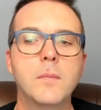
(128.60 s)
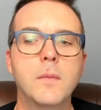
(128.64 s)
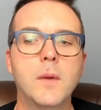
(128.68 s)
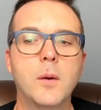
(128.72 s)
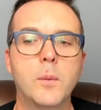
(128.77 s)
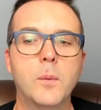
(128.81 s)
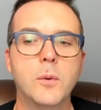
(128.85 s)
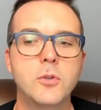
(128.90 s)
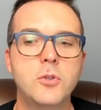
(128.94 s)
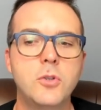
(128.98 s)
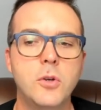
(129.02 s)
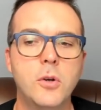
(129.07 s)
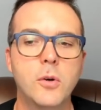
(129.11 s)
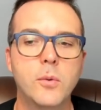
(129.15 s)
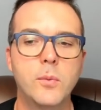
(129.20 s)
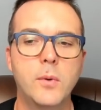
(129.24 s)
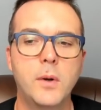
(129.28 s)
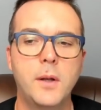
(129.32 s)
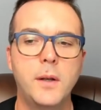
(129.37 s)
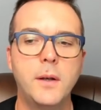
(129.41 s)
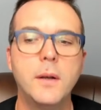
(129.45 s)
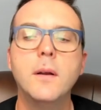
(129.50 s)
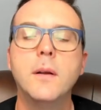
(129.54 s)
I want you to
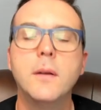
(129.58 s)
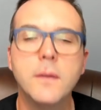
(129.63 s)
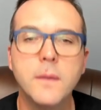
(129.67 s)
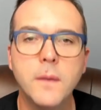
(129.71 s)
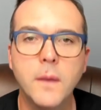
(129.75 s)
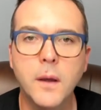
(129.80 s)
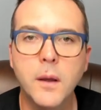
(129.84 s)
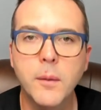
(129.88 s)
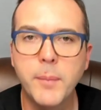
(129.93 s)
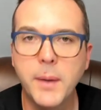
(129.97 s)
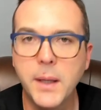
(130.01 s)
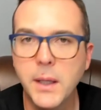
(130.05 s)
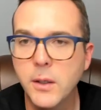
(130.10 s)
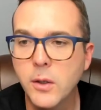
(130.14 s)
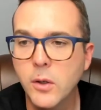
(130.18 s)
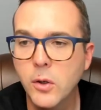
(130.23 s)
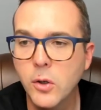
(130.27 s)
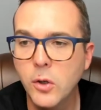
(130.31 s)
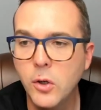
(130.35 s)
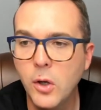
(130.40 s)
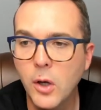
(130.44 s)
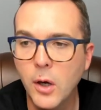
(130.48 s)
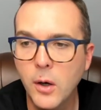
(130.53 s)
run the command
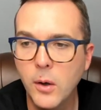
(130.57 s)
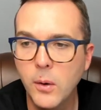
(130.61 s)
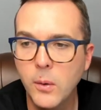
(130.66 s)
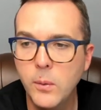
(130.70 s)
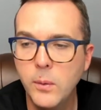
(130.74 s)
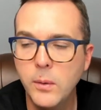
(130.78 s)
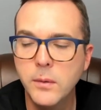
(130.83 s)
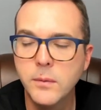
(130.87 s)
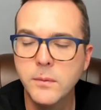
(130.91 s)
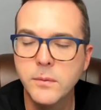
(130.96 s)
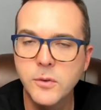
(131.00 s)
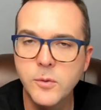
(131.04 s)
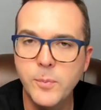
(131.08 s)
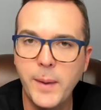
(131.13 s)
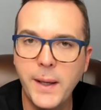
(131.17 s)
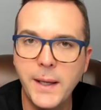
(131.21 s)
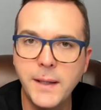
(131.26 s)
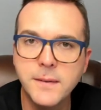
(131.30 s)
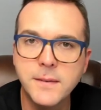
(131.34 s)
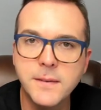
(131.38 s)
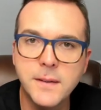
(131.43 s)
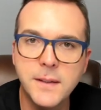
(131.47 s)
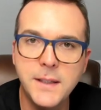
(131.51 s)
go
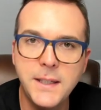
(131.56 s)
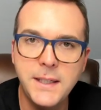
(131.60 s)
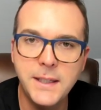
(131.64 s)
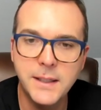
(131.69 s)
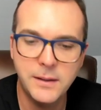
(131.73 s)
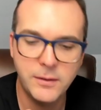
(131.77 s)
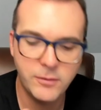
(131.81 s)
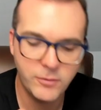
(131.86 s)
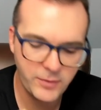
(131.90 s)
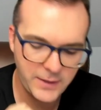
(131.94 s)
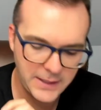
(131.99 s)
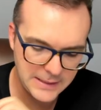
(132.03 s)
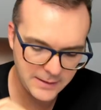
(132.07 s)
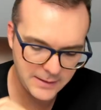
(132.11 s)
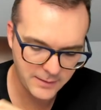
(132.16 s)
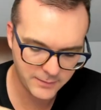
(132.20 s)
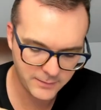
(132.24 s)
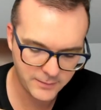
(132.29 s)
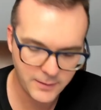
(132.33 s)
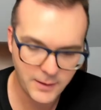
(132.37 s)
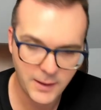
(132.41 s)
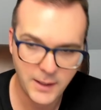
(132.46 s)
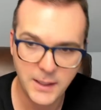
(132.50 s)
space env
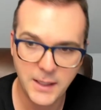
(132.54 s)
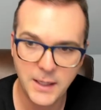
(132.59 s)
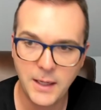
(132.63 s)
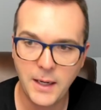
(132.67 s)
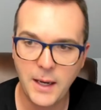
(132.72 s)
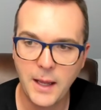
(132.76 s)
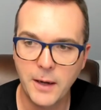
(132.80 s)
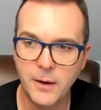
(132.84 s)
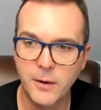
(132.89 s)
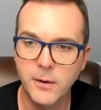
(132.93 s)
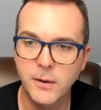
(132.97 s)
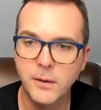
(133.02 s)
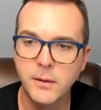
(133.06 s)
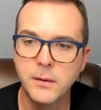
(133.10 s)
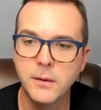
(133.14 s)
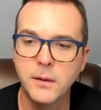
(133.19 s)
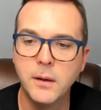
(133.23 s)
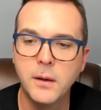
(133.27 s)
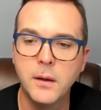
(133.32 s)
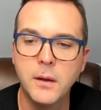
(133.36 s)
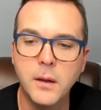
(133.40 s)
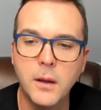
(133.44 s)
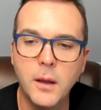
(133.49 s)
and hit enter,
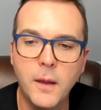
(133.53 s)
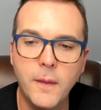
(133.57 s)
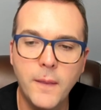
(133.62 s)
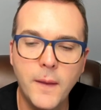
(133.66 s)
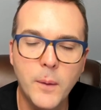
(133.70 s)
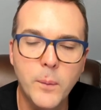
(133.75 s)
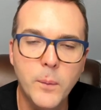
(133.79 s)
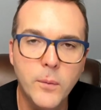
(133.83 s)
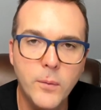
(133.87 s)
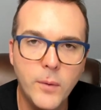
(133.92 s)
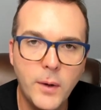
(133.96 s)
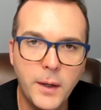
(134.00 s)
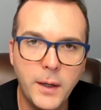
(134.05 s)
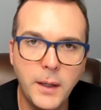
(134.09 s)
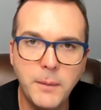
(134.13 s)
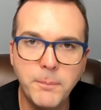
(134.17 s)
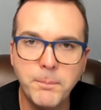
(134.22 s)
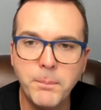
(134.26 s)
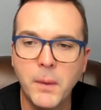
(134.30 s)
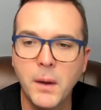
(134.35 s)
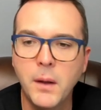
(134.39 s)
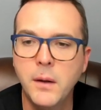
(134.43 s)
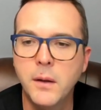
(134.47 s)
and that will run it.
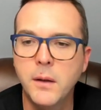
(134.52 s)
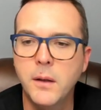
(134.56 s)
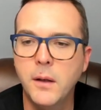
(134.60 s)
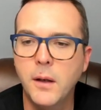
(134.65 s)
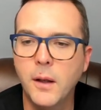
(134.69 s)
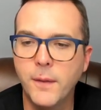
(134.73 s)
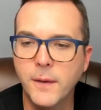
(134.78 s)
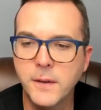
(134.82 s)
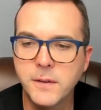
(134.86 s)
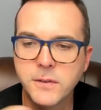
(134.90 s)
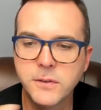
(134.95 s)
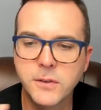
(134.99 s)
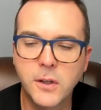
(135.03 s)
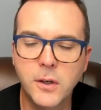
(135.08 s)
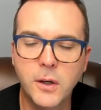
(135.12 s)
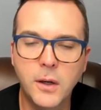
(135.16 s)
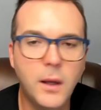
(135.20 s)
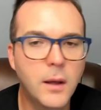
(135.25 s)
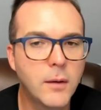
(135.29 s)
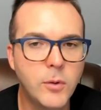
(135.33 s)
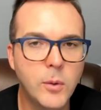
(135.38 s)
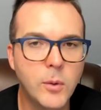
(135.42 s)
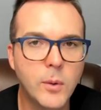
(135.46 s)
Now this is gonna
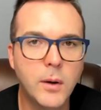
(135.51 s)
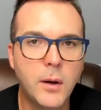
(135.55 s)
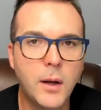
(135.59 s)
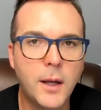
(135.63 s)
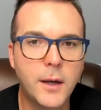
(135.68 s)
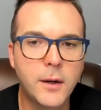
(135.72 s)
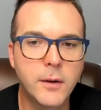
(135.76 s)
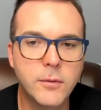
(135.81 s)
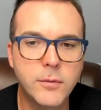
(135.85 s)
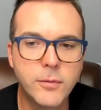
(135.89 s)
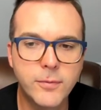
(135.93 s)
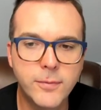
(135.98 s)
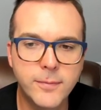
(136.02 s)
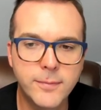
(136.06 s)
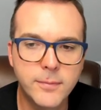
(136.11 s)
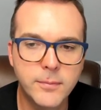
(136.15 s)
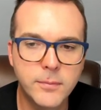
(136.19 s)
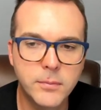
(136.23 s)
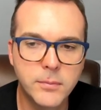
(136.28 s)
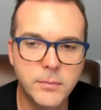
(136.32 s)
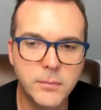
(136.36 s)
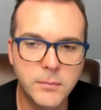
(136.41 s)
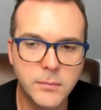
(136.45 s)
give you a lot of
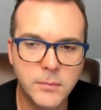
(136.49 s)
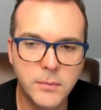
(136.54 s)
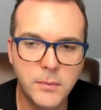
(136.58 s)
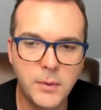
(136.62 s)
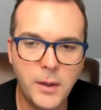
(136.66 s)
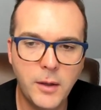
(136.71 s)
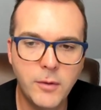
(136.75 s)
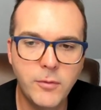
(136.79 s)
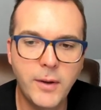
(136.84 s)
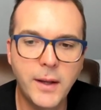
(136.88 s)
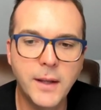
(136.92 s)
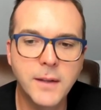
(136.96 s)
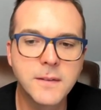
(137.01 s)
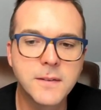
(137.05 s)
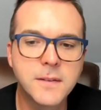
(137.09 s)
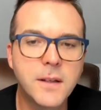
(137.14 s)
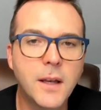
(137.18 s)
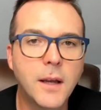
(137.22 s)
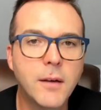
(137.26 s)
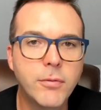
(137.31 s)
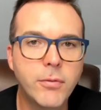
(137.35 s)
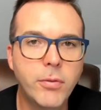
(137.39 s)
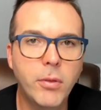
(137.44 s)
advanced
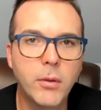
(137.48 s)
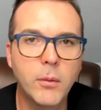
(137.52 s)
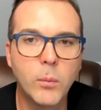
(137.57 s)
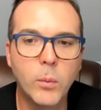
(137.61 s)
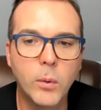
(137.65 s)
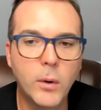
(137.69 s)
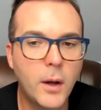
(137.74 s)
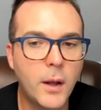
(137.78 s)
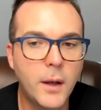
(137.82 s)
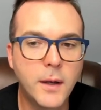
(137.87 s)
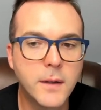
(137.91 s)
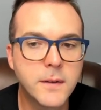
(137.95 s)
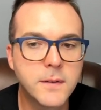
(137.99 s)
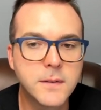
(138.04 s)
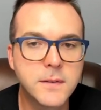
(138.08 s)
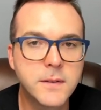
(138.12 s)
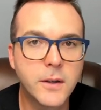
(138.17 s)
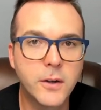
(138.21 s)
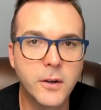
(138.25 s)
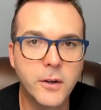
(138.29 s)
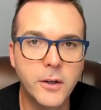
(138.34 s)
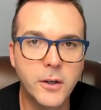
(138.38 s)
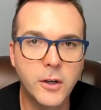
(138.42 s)
stuff that we're not
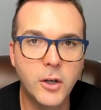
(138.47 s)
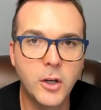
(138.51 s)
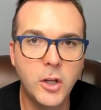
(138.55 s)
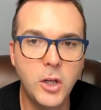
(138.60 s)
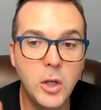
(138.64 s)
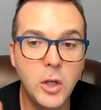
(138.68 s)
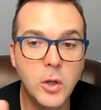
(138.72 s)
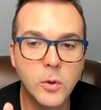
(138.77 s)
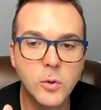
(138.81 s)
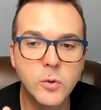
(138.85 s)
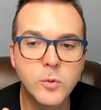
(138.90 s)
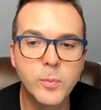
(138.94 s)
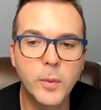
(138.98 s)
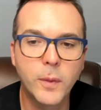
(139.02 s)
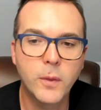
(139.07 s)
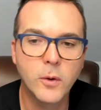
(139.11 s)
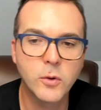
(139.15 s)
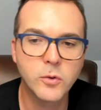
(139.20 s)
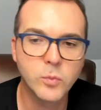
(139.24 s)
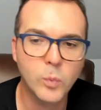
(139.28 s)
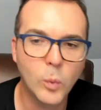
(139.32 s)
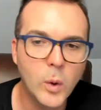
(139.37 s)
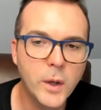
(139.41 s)
necessarily going to use, but
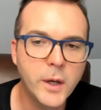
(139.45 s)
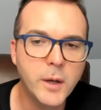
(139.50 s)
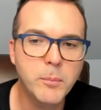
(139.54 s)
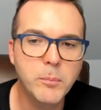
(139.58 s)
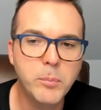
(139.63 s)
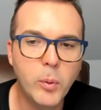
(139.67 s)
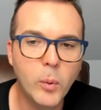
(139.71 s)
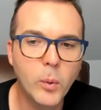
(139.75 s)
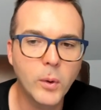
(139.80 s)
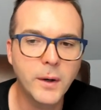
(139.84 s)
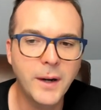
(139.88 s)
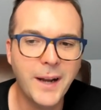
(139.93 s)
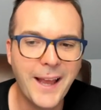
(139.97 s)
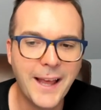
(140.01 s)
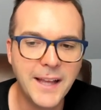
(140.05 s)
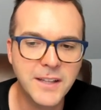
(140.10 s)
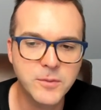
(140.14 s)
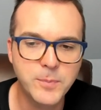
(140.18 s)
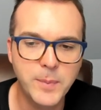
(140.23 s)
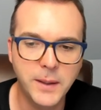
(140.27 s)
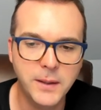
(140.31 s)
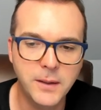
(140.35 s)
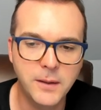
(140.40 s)
there's one important
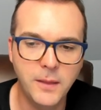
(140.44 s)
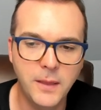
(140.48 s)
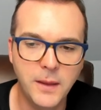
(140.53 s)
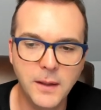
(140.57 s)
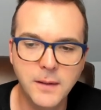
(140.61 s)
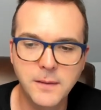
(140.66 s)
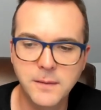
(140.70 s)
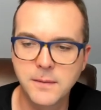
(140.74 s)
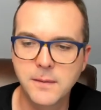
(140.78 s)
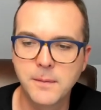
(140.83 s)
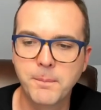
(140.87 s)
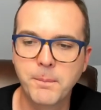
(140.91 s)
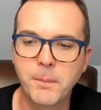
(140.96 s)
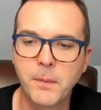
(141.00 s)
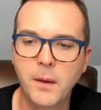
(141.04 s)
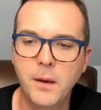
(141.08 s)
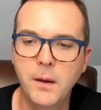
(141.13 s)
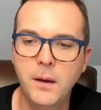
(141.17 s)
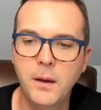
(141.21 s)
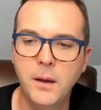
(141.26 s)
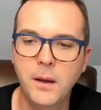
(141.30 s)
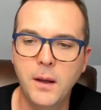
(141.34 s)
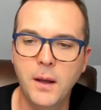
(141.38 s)
aspect to this.
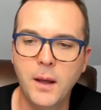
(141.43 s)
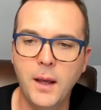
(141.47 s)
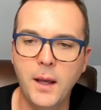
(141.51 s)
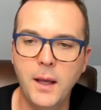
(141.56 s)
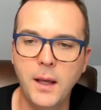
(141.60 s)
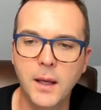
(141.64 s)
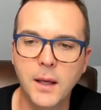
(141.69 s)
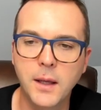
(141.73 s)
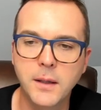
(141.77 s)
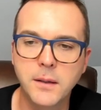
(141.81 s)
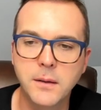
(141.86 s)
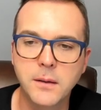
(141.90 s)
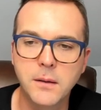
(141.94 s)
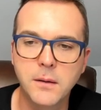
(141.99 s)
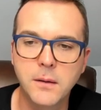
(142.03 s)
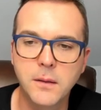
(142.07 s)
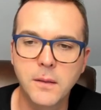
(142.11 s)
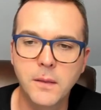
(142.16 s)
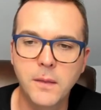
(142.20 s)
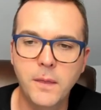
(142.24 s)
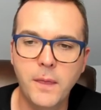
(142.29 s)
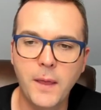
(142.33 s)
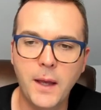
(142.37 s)
And
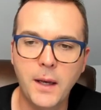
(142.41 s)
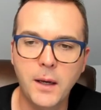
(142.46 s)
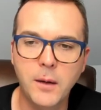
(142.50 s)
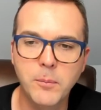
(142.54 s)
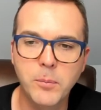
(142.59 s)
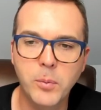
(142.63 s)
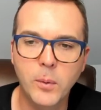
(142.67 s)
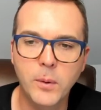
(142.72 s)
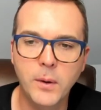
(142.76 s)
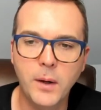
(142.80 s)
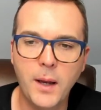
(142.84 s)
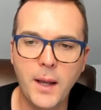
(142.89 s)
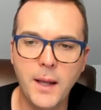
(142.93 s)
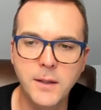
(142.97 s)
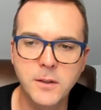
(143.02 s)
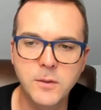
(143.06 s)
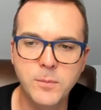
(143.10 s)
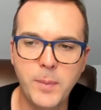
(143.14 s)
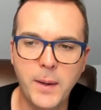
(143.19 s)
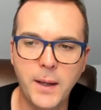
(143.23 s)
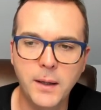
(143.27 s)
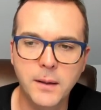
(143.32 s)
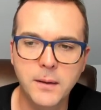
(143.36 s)
that important
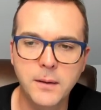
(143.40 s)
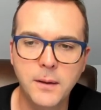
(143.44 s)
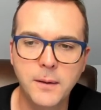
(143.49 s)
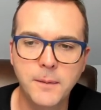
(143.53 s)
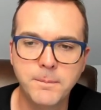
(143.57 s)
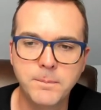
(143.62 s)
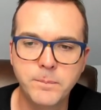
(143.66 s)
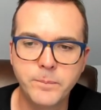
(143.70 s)
aspect